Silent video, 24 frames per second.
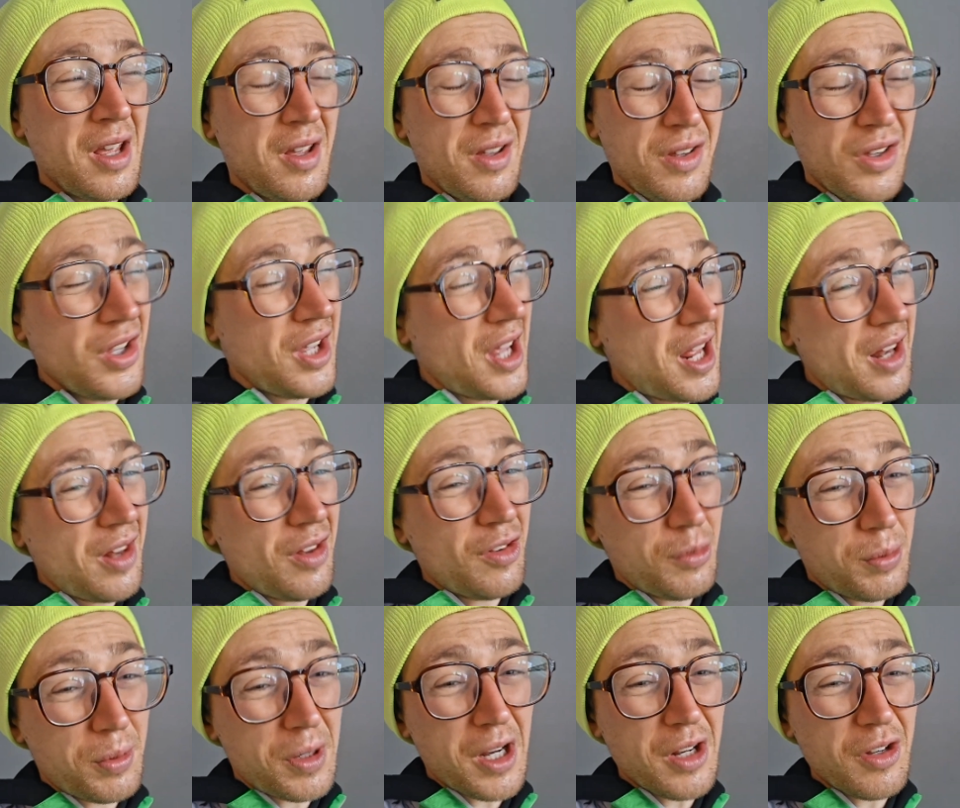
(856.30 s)
You get the
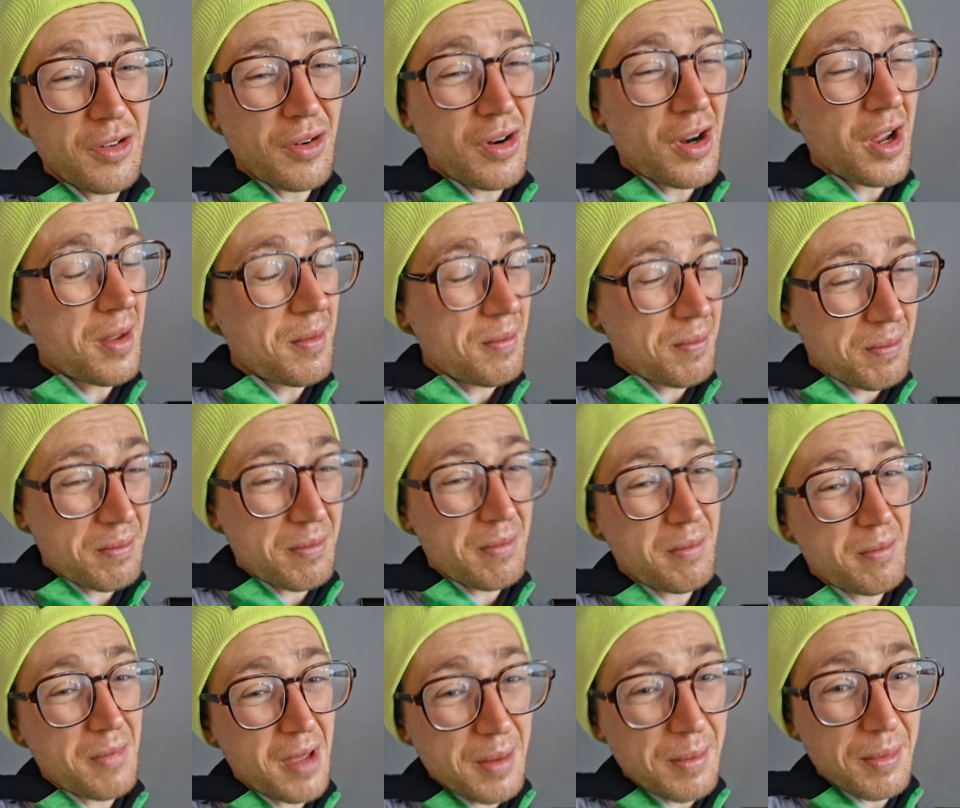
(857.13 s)
sprays right,
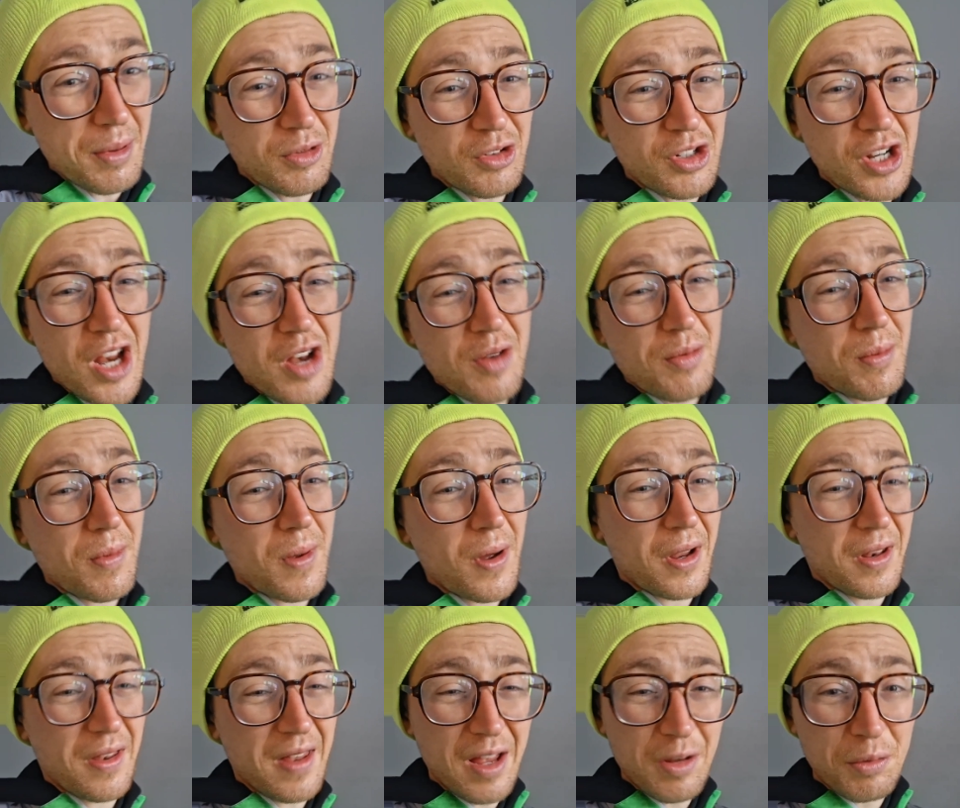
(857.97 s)
maybe I'm changing
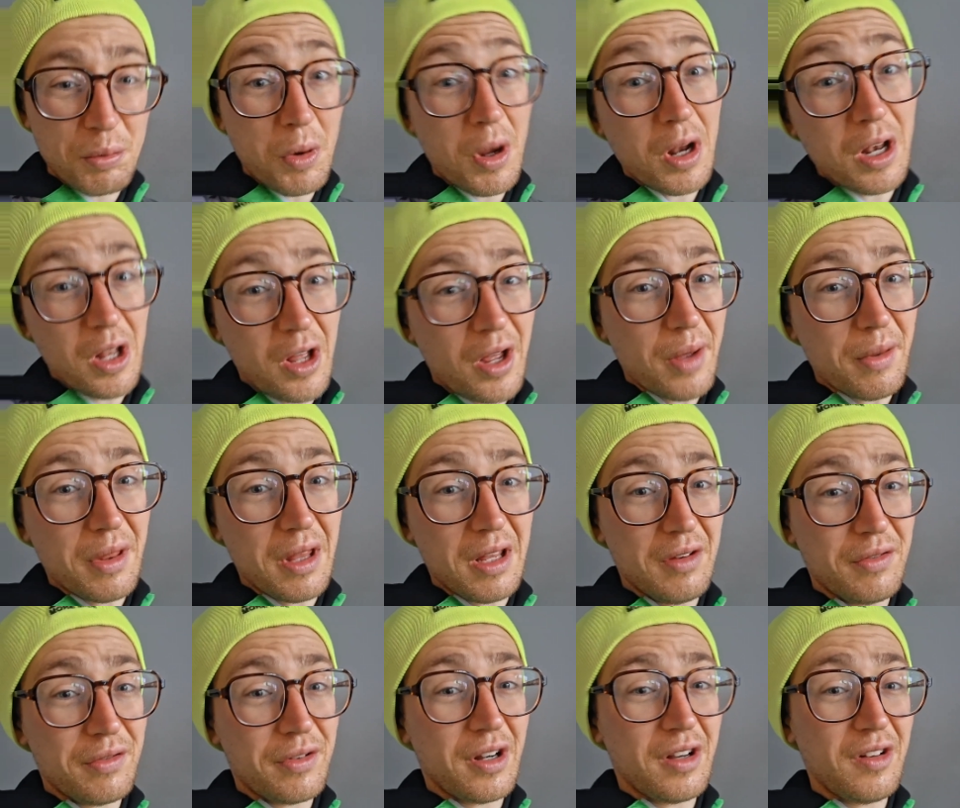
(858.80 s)
my mind. That's what I like with
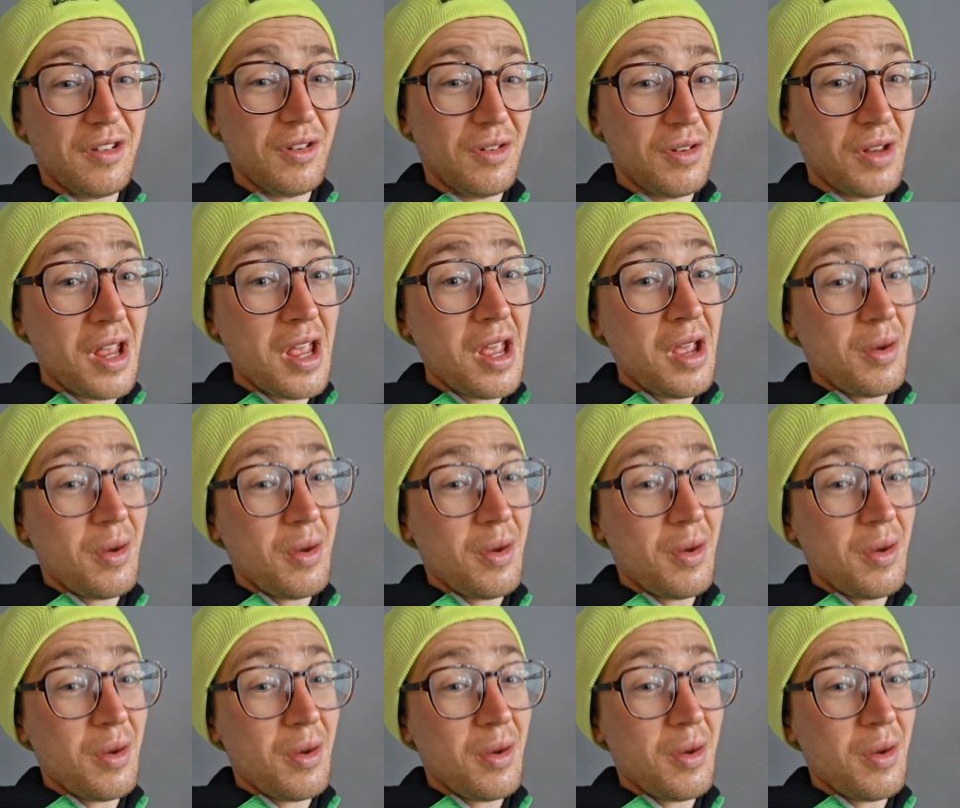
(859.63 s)
these phrases.